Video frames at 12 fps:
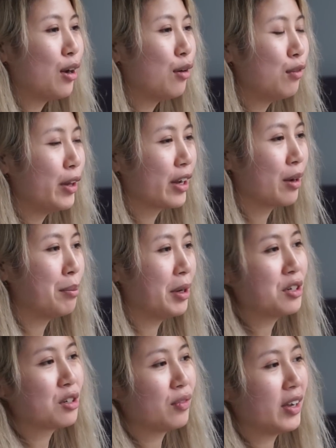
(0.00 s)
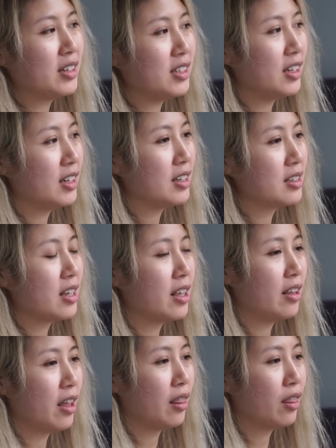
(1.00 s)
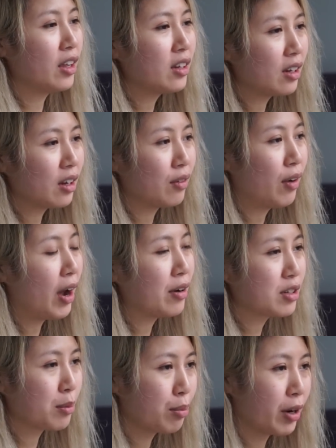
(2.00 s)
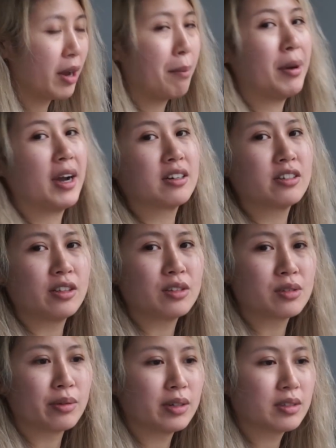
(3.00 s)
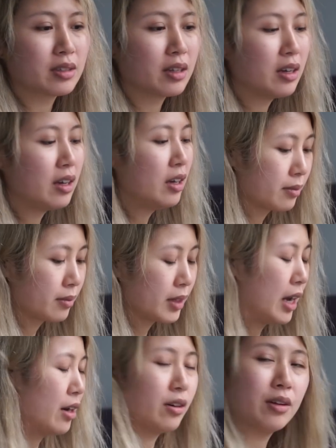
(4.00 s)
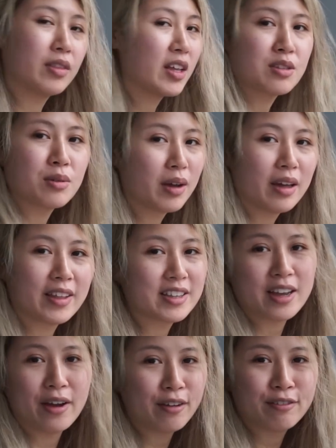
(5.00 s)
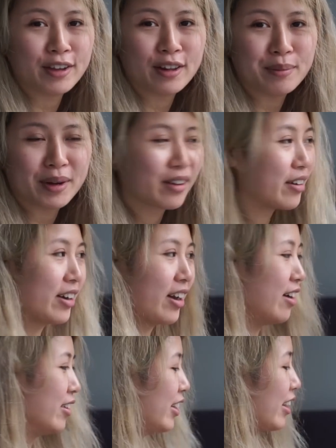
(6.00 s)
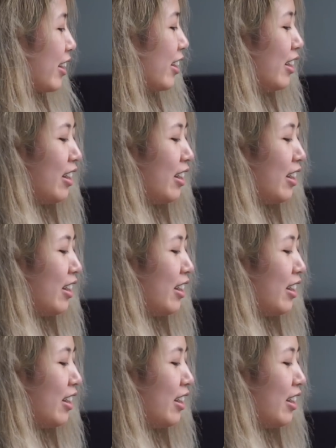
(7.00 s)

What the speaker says: of like a bunch of ideas and then thinking of how to bring it back to the source. I don't know, that's how I feel about it right now. Like